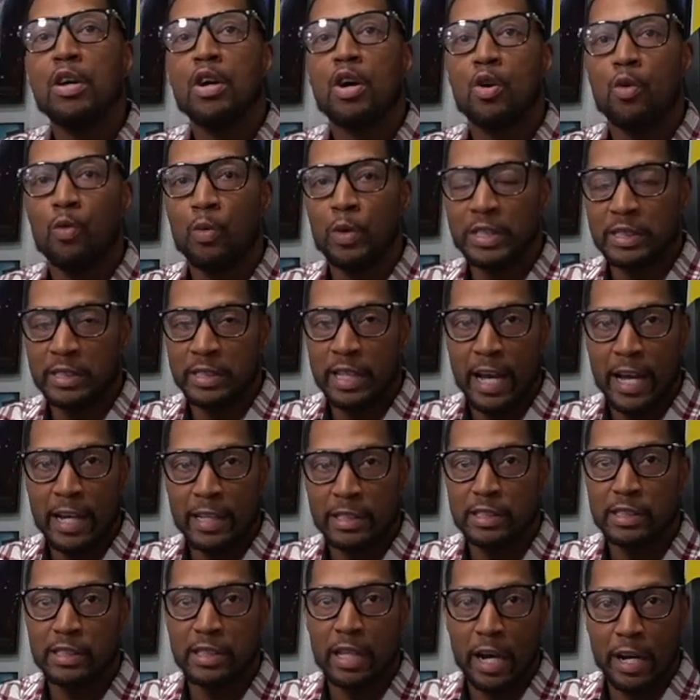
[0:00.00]
with Zack
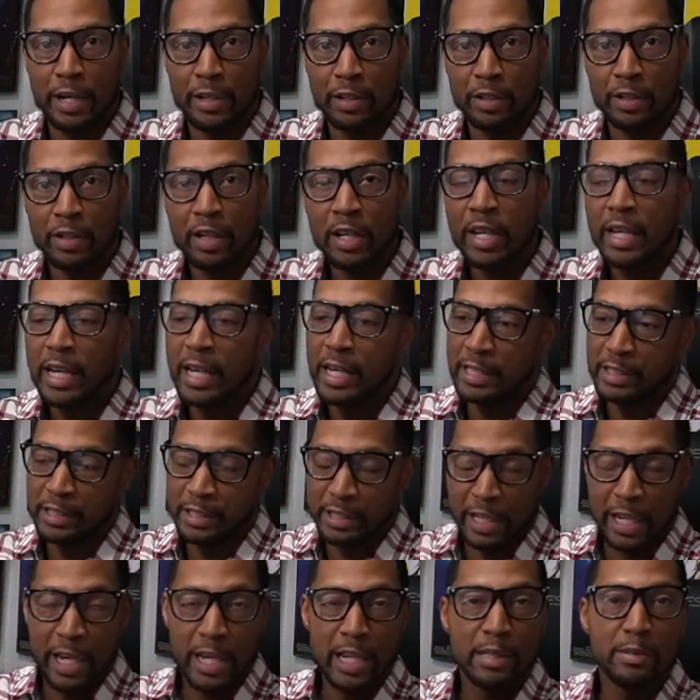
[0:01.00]
Snyder, and
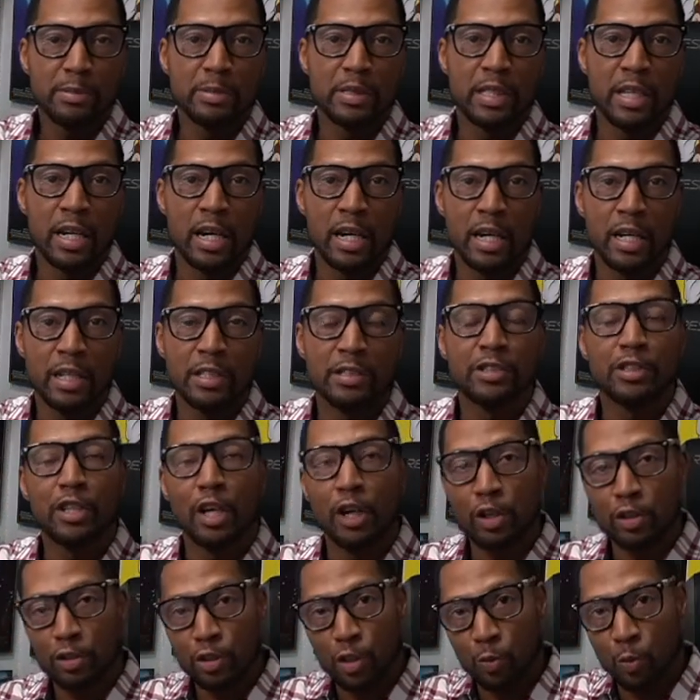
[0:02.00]
James Gunn
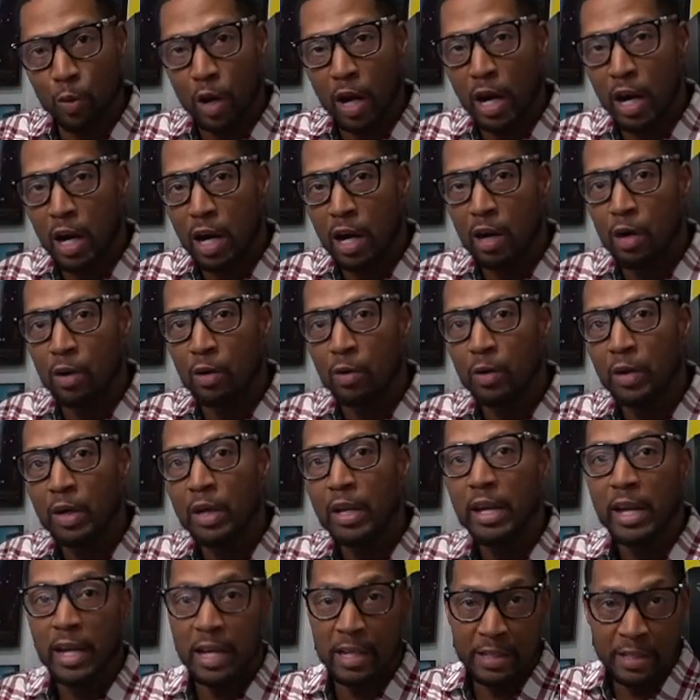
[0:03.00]
turned around
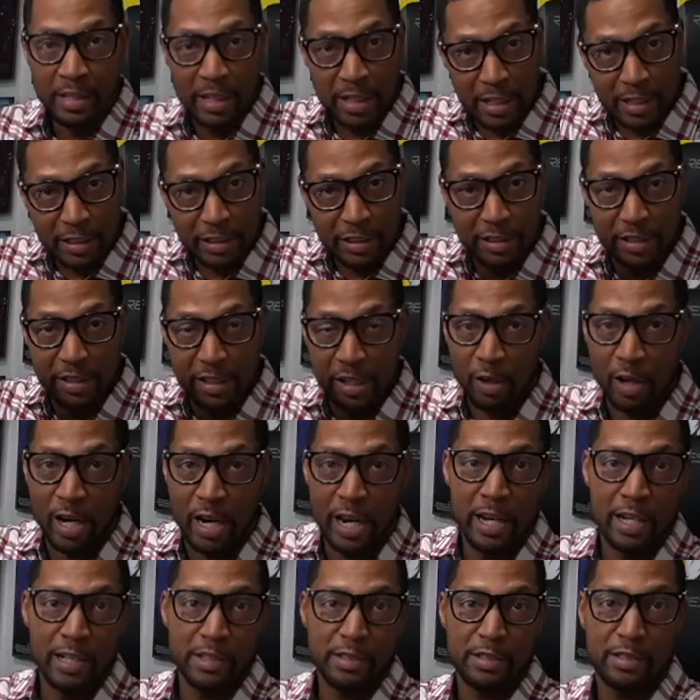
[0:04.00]
and dissed their
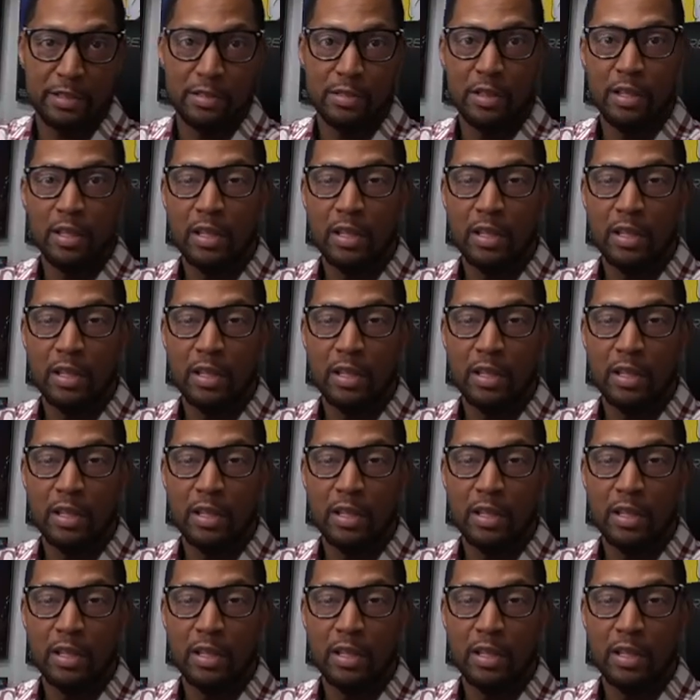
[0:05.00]
ass.